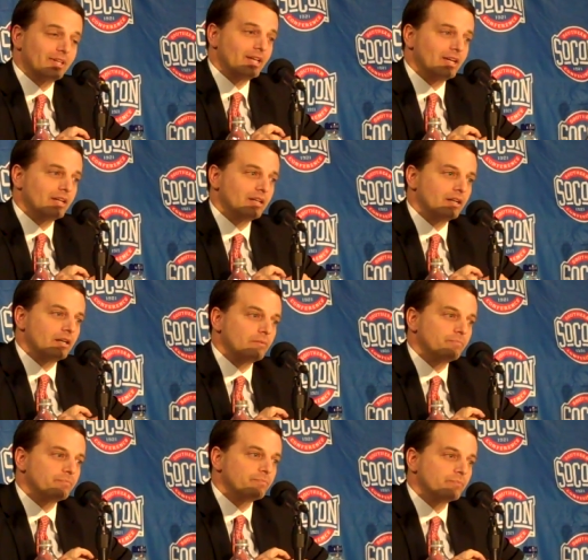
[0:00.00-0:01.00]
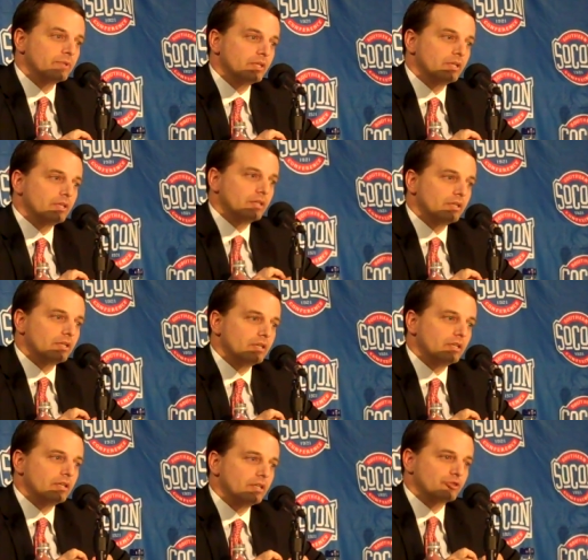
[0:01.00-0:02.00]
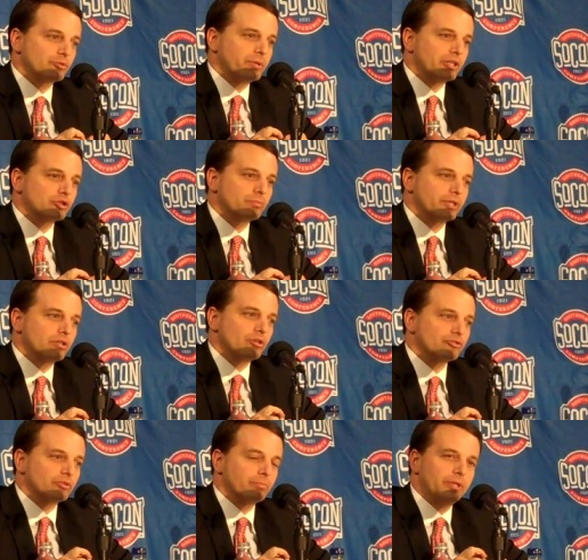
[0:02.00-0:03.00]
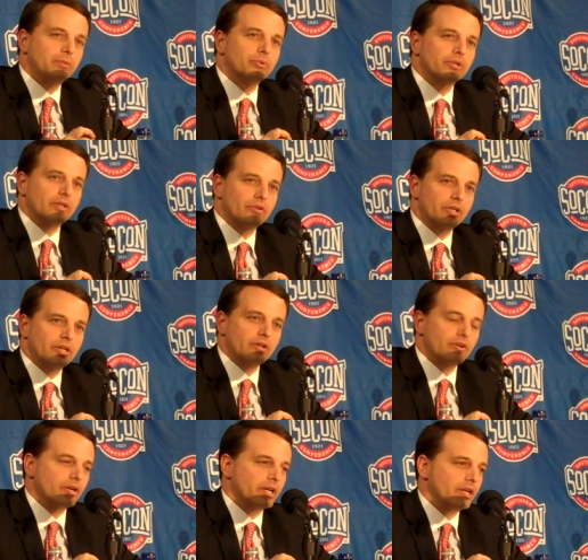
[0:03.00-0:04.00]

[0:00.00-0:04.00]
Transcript: And it's special because of the people that are there.